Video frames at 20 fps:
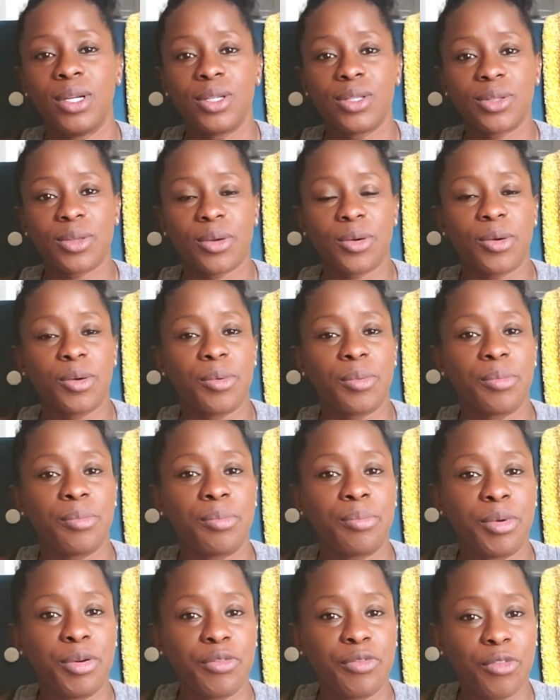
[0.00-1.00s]
So
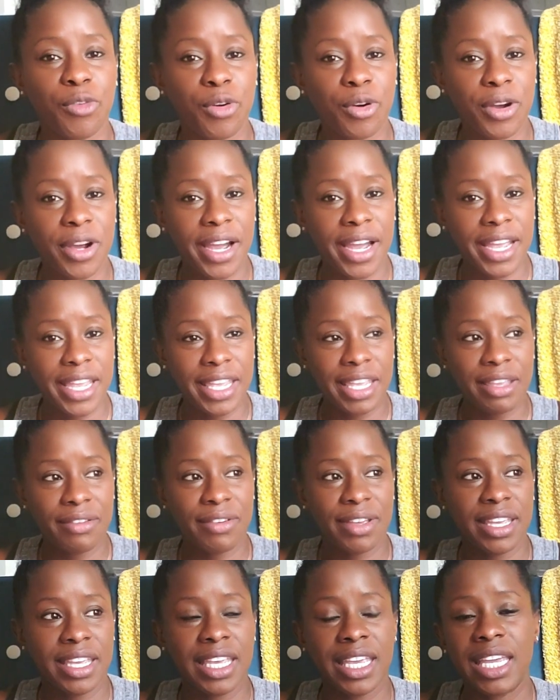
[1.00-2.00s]
before I
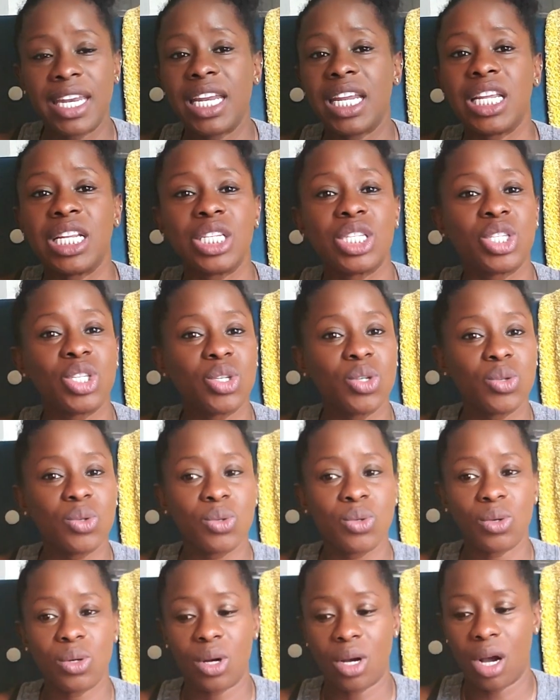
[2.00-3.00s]
even get
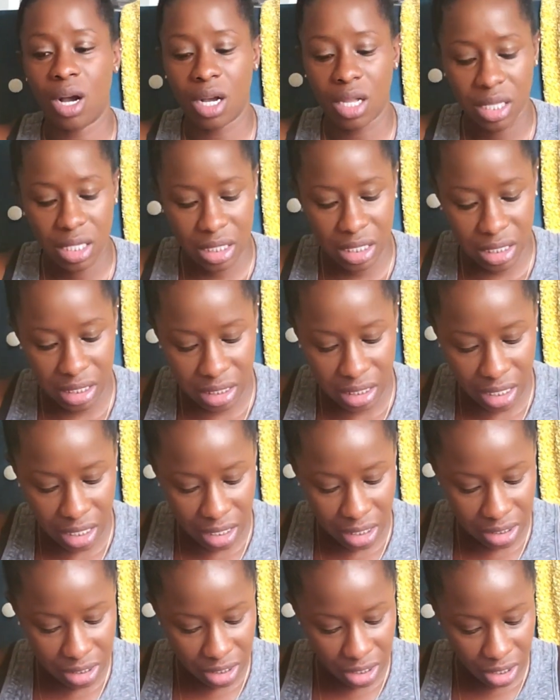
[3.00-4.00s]
into all the
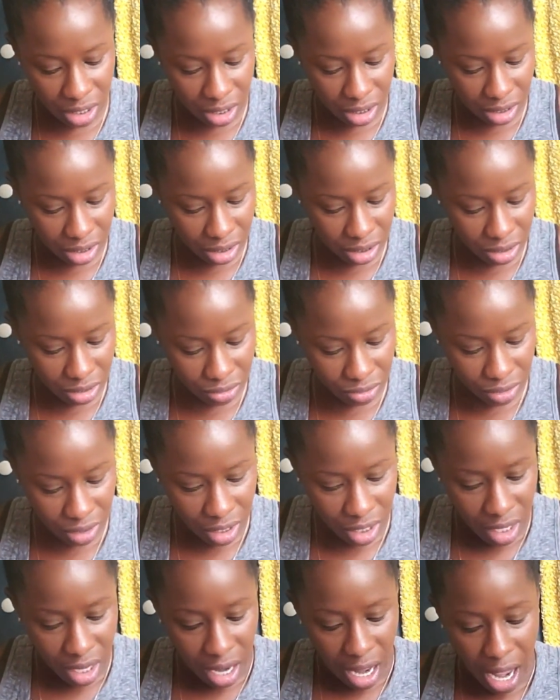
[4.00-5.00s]
details and
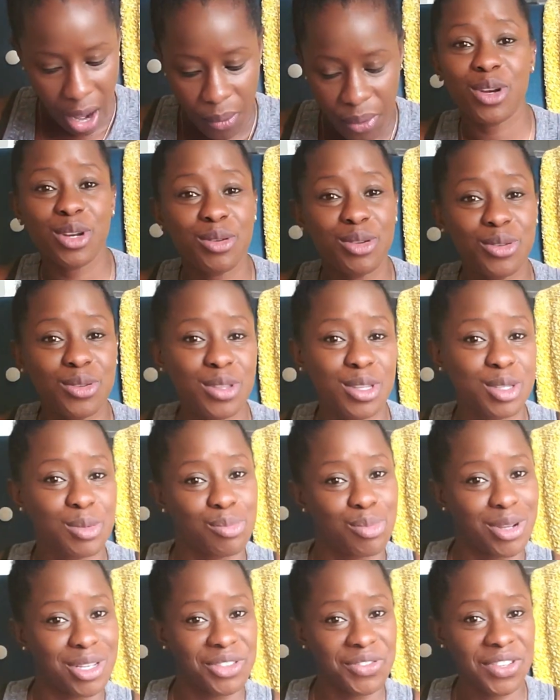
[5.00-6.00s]
I want to do this
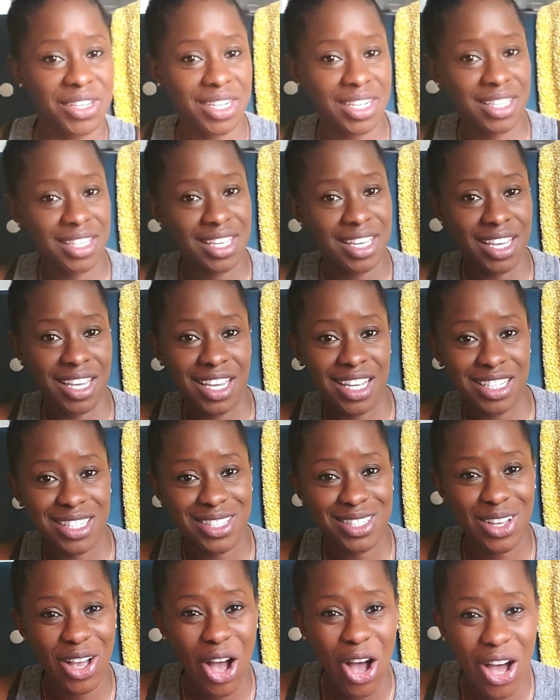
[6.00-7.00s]
breastfeeding thing. It's
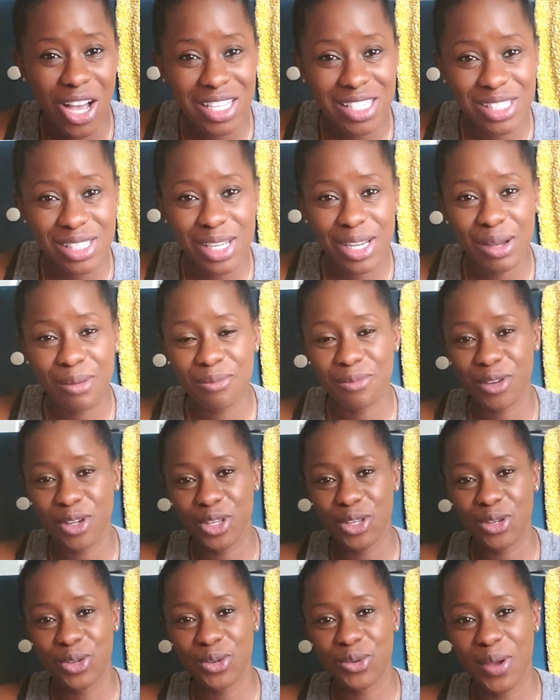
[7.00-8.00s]
awesome for
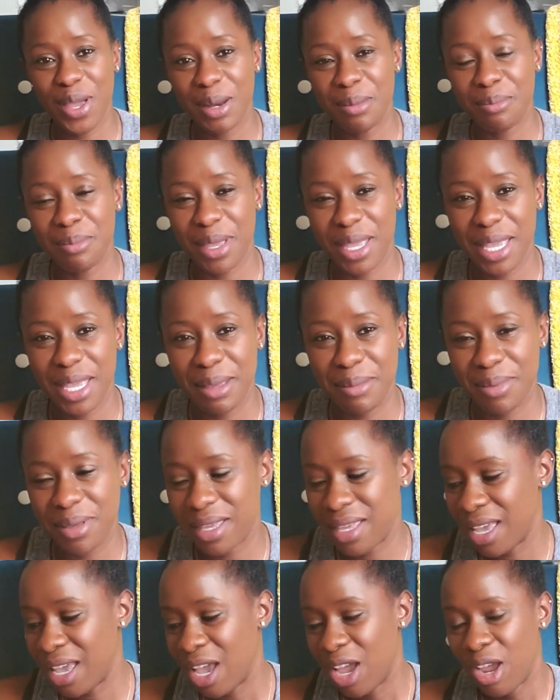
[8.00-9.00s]
you and
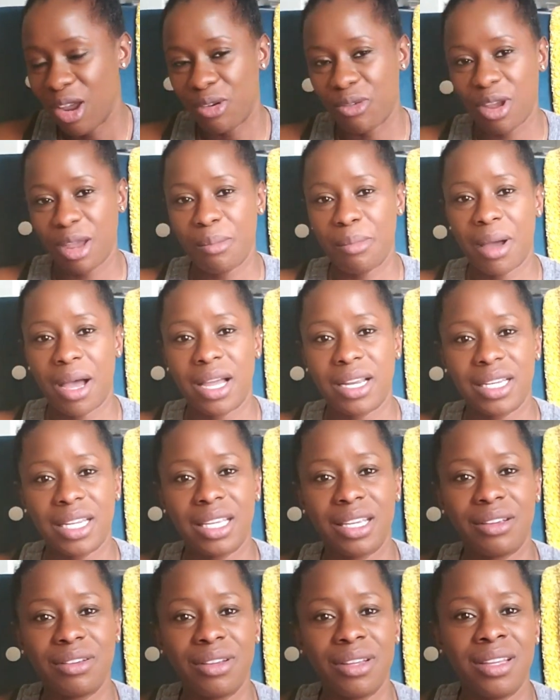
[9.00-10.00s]
baby. Great
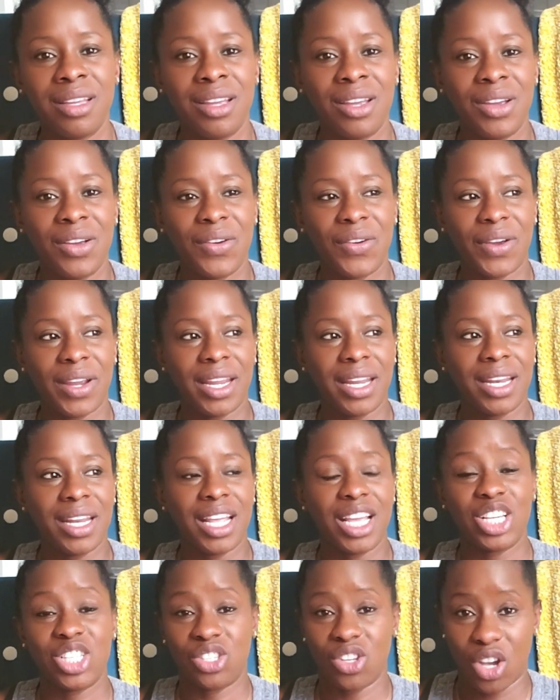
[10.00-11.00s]
bonding. Right?
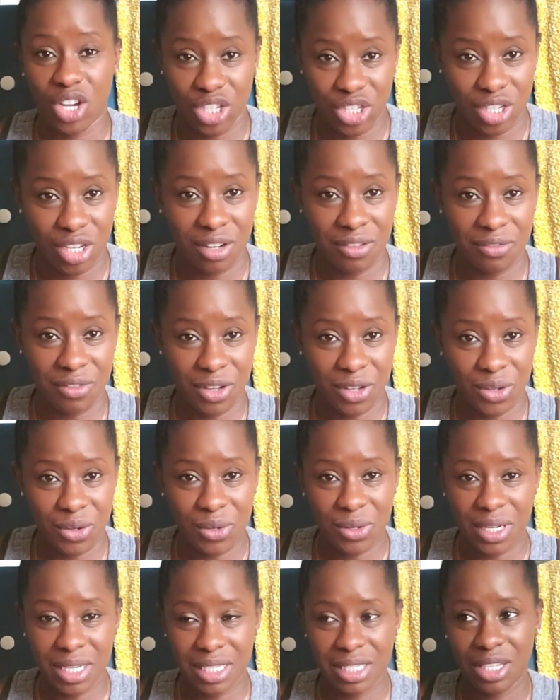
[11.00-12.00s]
Exhaustion for
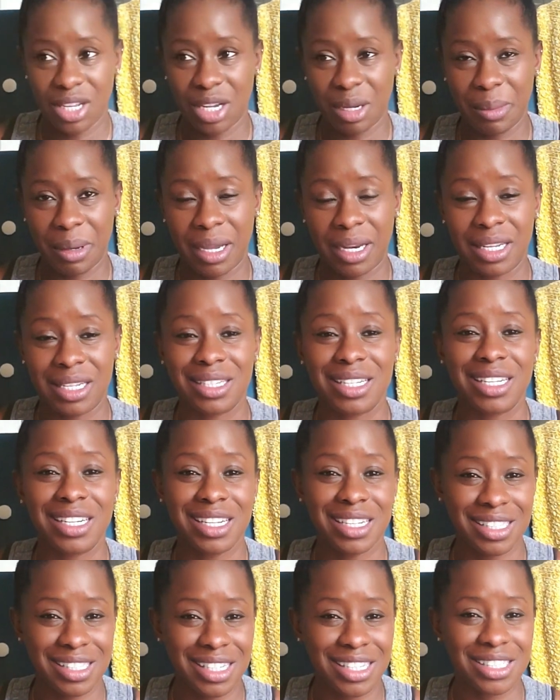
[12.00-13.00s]
you. Let's talk about it. It
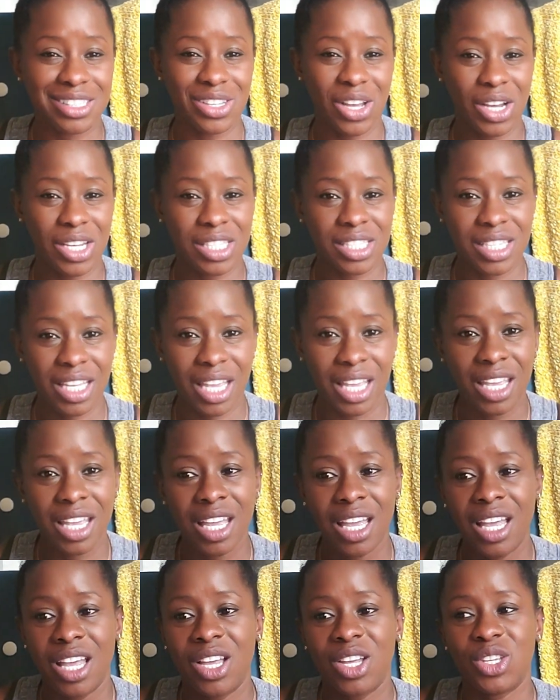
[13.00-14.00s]
is exhausting.
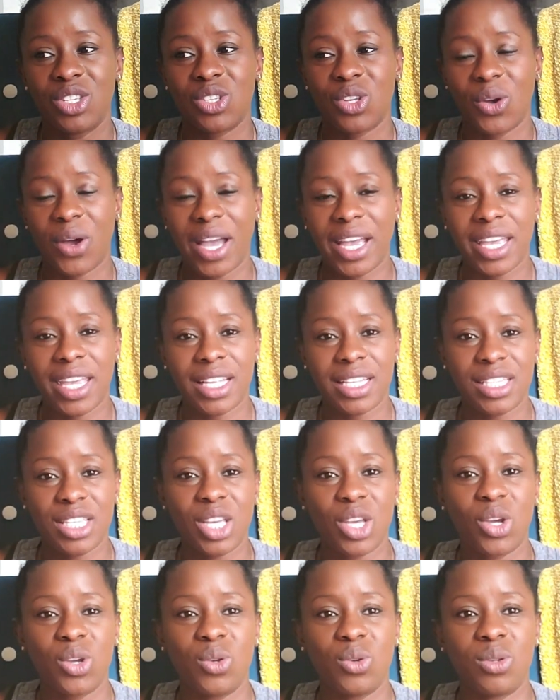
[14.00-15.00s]
So I can
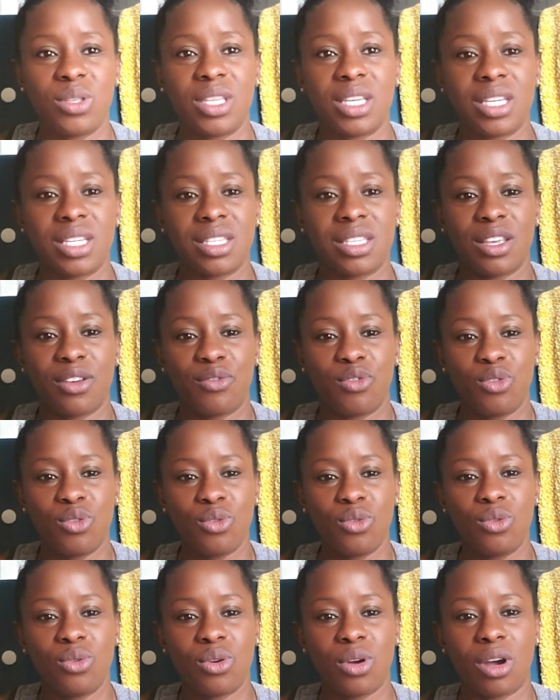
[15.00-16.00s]
tell you this: if
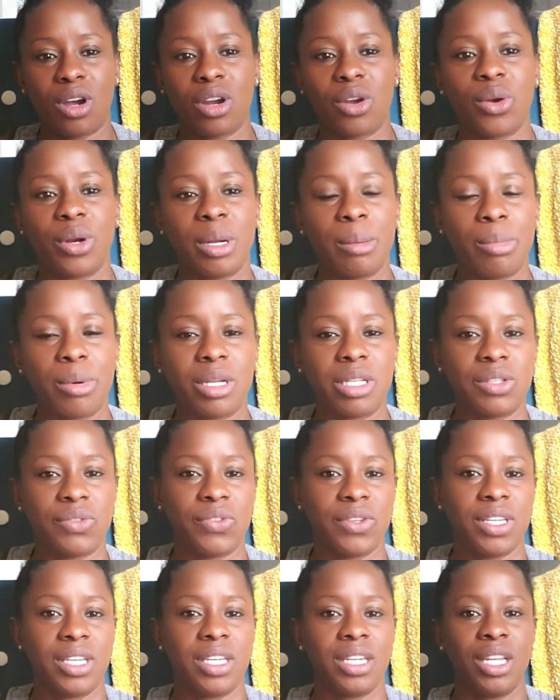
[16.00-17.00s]
you are going to
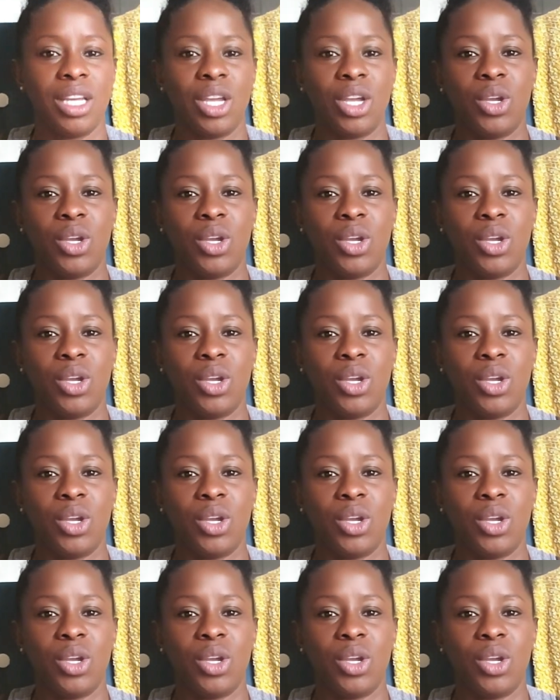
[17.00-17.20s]
breastfeed,